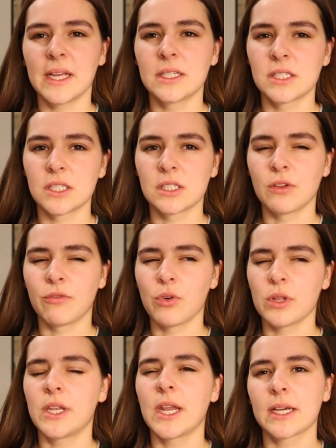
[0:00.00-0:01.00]
it's
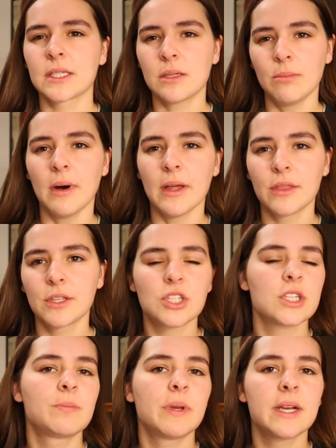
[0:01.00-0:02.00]
for the next month,
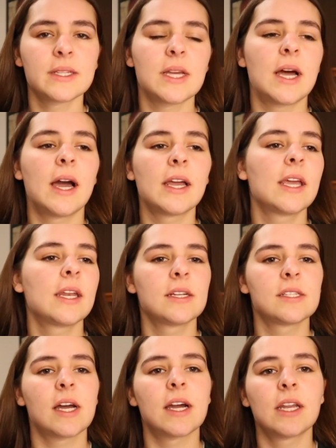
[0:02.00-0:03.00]
just because I get
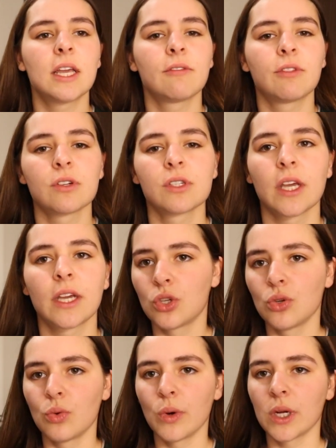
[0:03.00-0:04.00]
anxiety if there's like
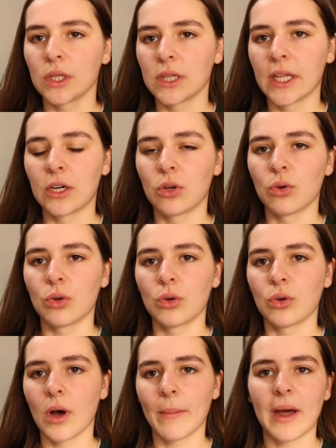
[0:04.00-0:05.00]
too
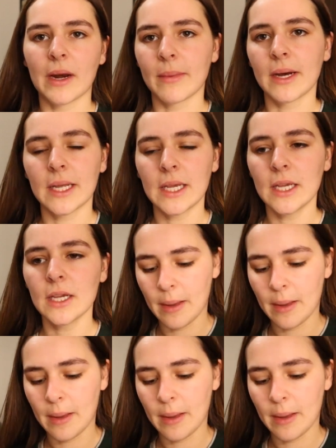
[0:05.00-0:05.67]
little amount of money.